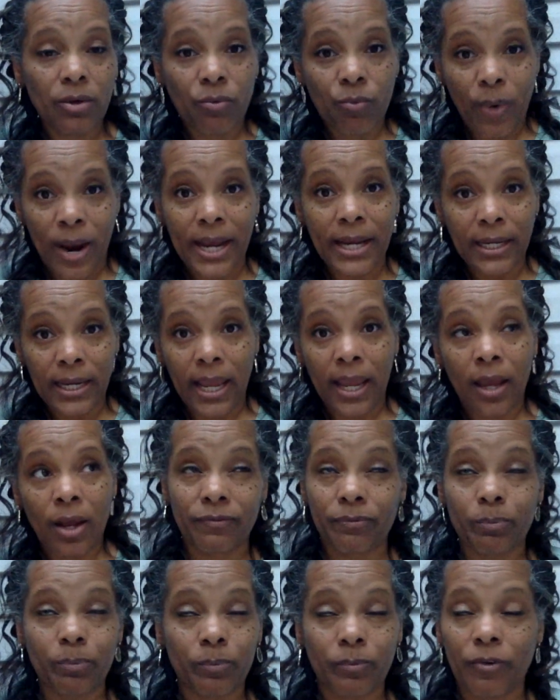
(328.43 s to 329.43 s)
right
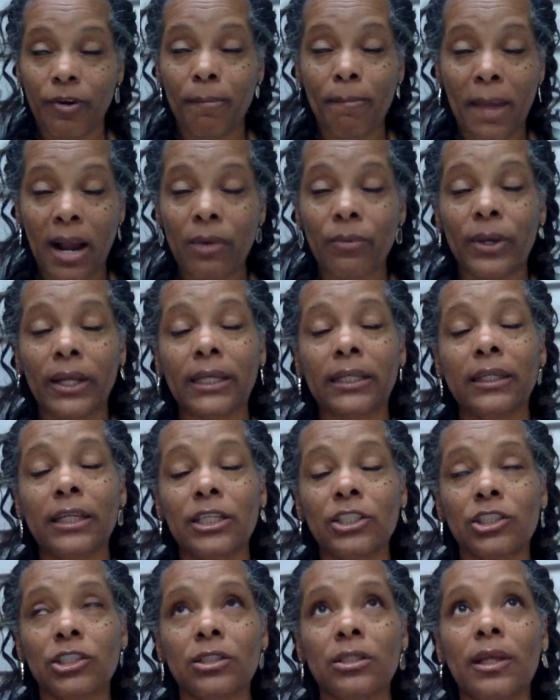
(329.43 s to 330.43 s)
now from my
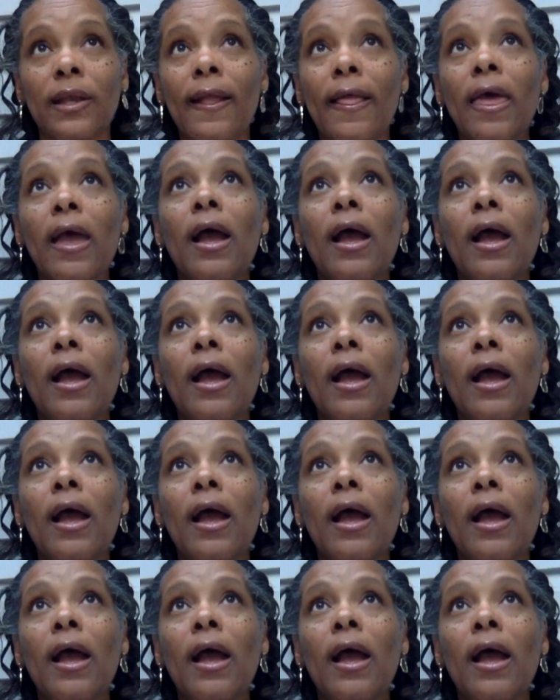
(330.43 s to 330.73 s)
recollection.